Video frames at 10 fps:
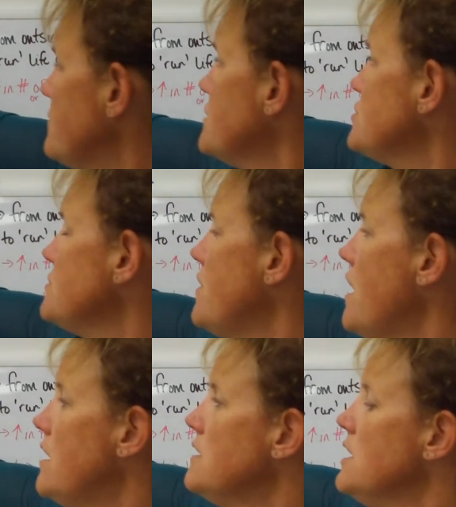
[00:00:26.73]
First of
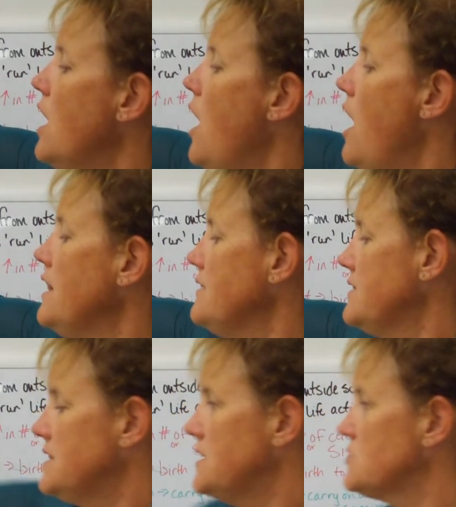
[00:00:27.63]
all
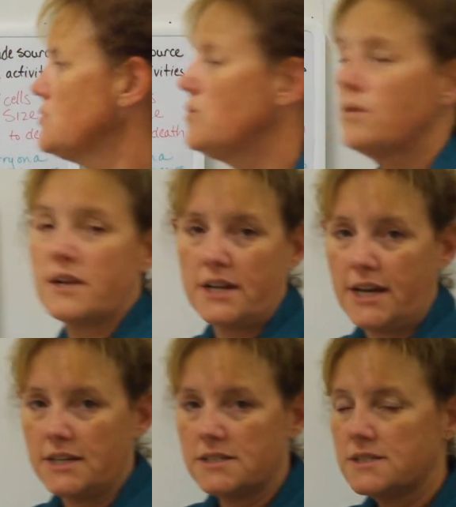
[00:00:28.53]
living things are
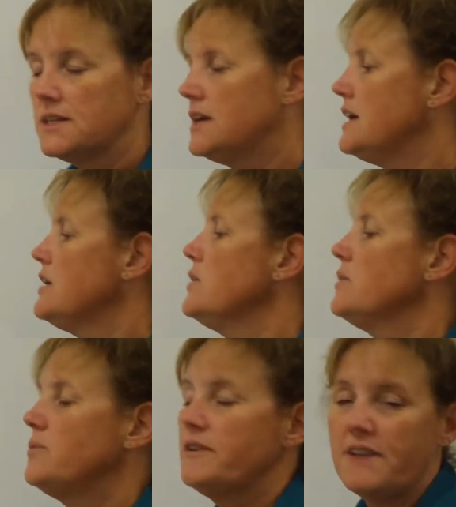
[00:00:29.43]
organized.
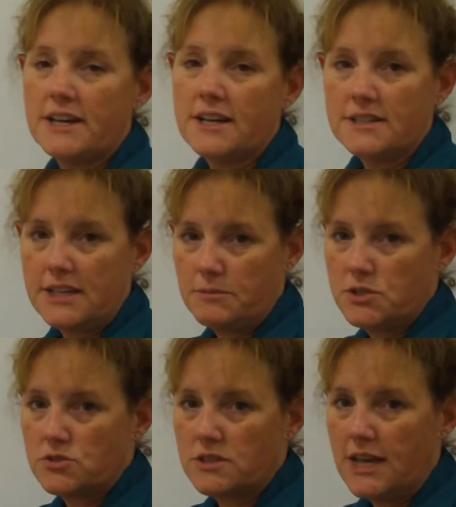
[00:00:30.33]
We found out in
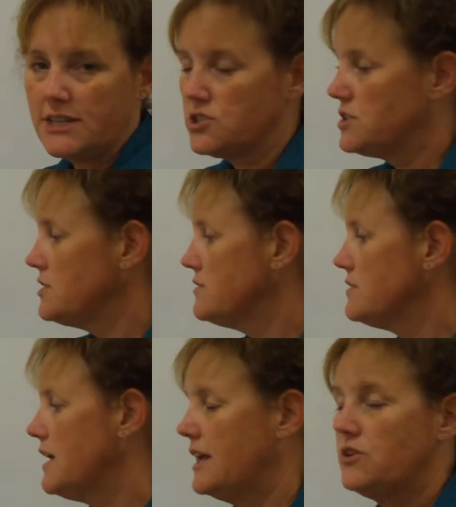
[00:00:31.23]
chemistry last
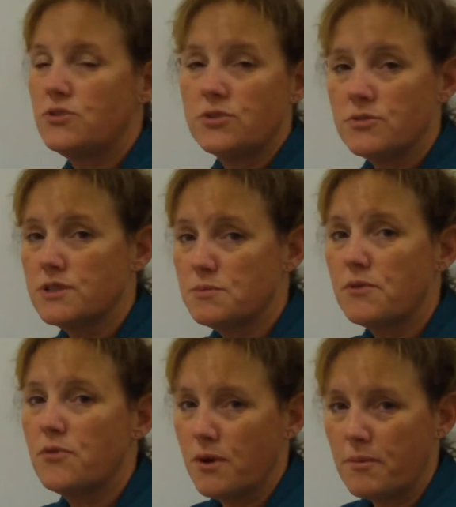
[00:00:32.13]
year, and you knew this
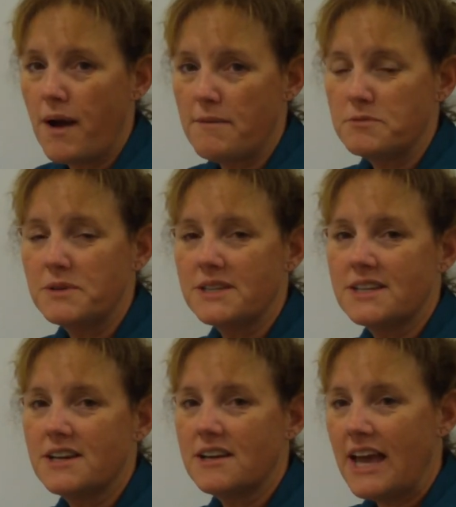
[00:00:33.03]
before probably,
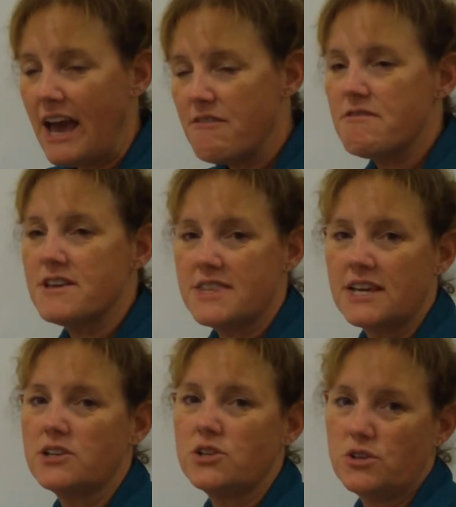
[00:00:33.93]
that
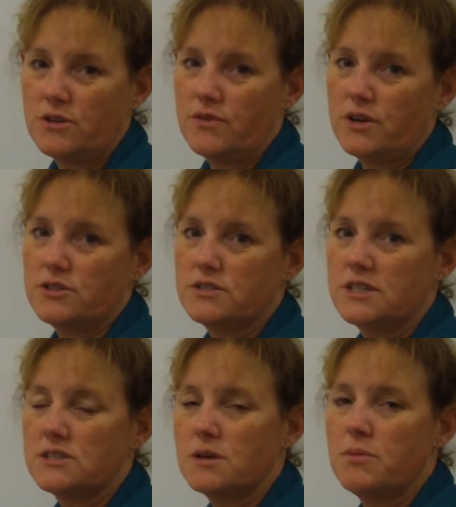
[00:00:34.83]
everything in the universe
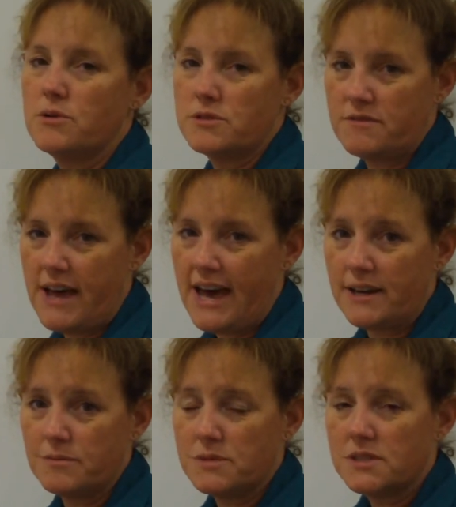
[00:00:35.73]
is composed of
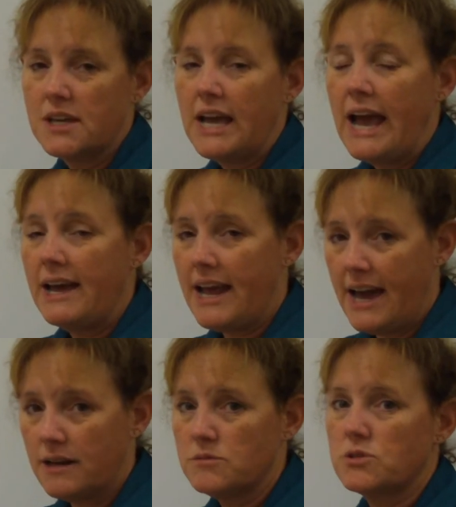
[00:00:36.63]
atoms, and
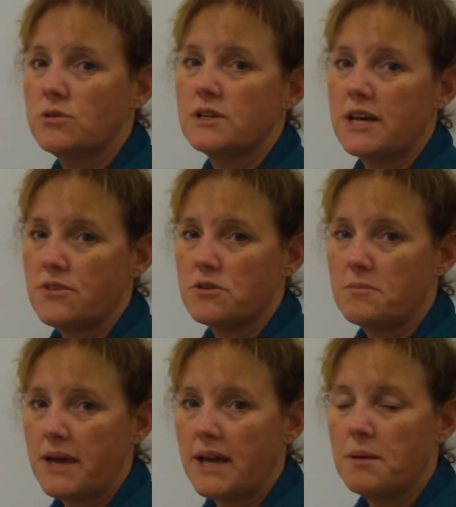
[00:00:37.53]
atoms go together to
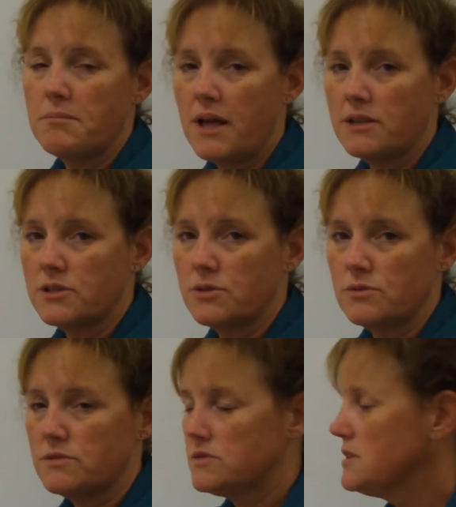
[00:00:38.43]
make up
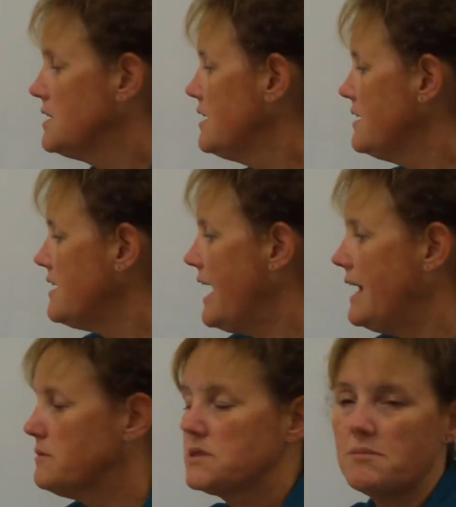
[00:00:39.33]
molecules. Now,
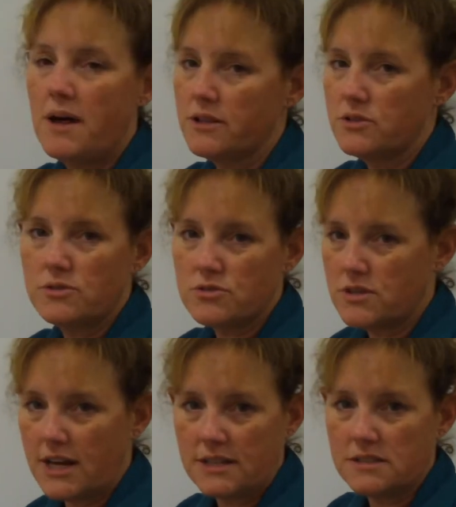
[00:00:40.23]
atoms and molecules are
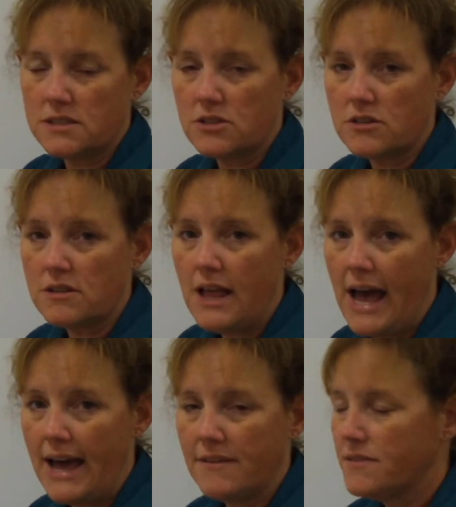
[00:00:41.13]
not considered
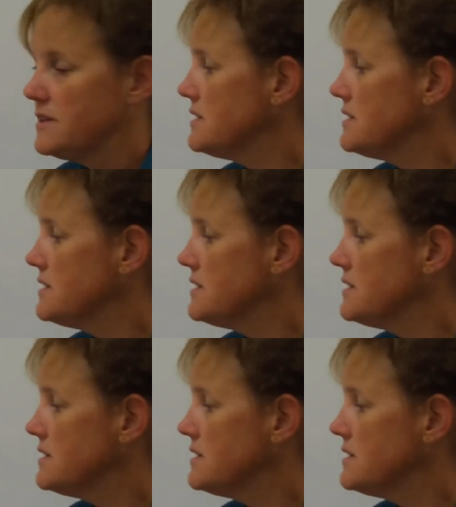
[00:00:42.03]
alive,